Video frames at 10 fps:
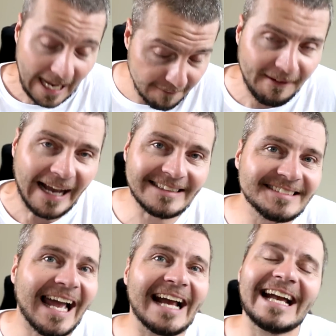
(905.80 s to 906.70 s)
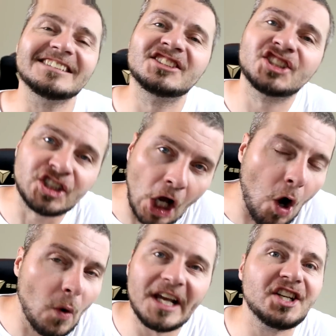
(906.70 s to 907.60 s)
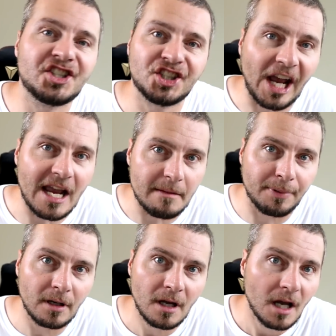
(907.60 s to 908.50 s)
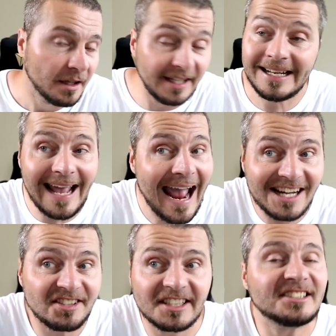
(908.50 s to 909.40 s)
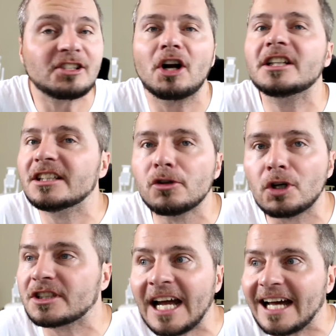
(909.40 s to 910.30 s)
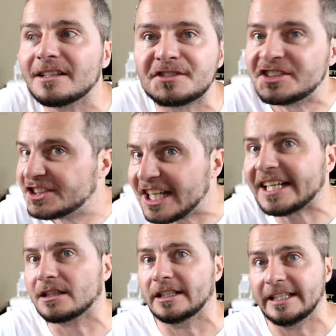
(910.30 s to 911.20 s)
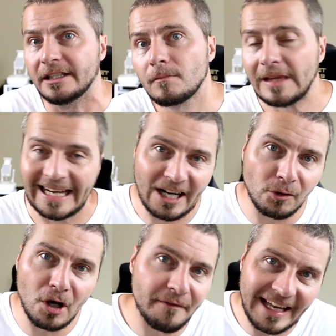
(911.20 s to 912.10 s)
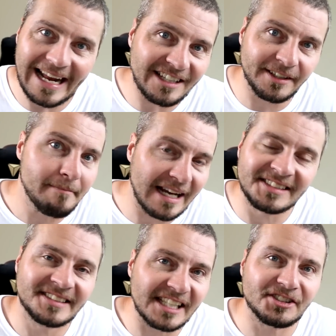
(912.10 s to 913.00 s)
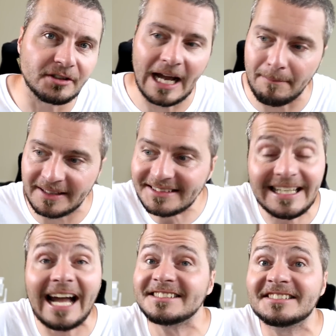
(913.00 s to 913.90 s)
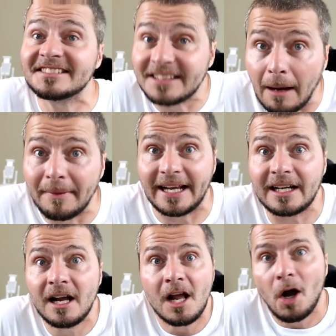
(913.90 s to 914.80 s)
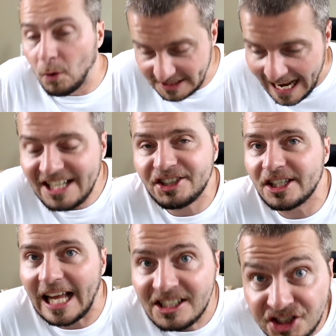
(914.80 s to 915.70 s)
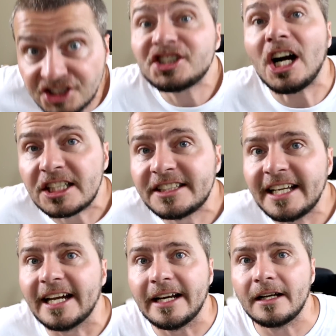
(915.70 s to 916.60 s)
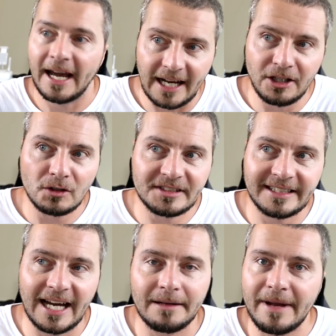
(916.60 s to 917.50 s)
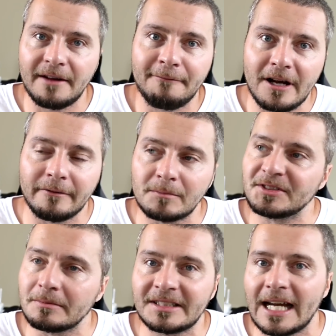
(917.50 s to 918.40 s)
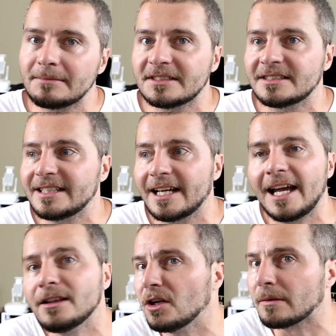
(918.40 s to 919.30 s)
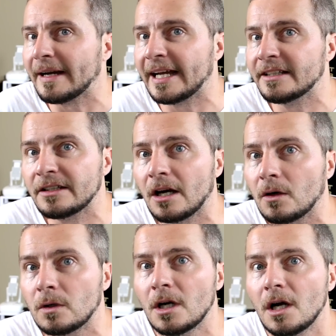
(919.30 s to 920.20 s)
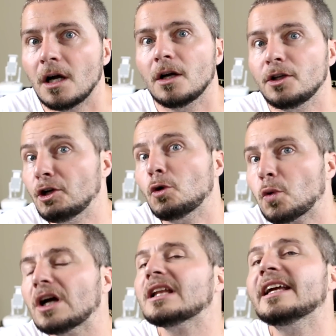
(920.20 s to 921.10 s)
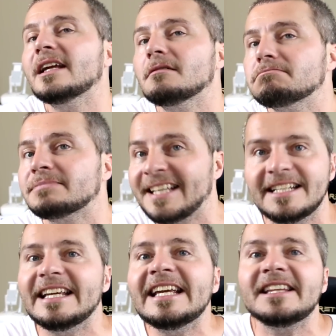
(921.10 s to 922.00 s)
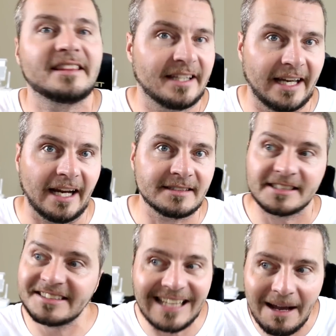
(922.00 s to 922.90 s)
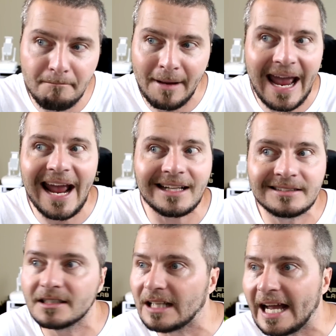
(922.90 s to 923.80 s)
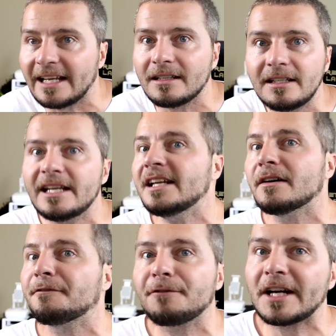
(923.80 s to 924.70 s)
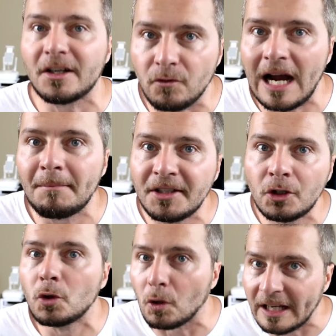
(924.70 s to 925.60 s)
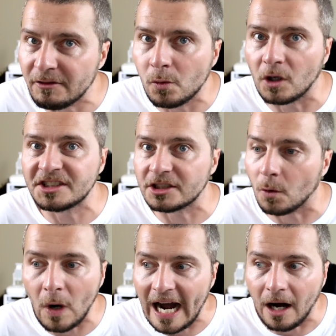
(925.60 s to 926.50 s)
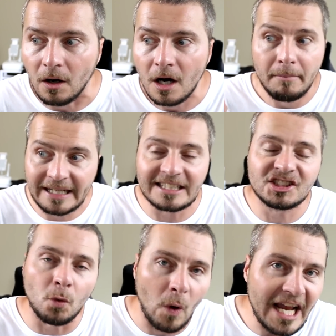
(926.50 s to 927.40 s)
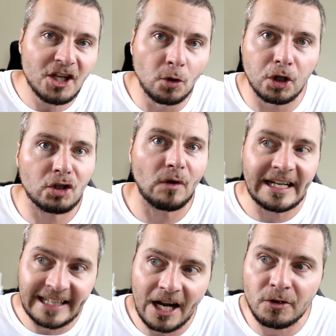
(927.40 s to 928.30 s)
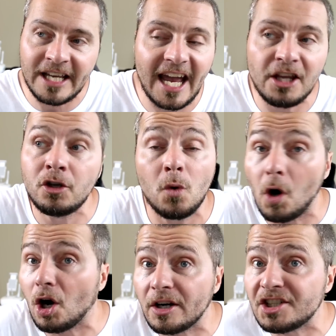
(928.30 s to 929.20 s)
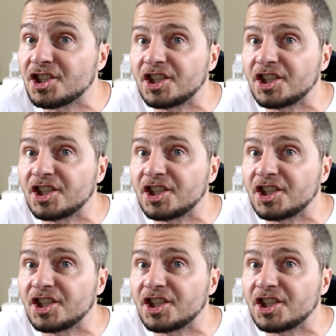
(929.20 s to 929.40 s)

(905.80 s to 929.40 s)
And in fact, this guy got so in shape that he actually started to look kind of sickly. Like, I don't know if that actually makes sense or not, but this guy's stomach was actually, like, sucked in. And I used to kind of make fun of him sometimes and say, "Hey, look, man, you know, you really can eat things. It's not bad to, like, eat a freaking ramen noodle every once in a while. Because the way you look right now, yeah, you are in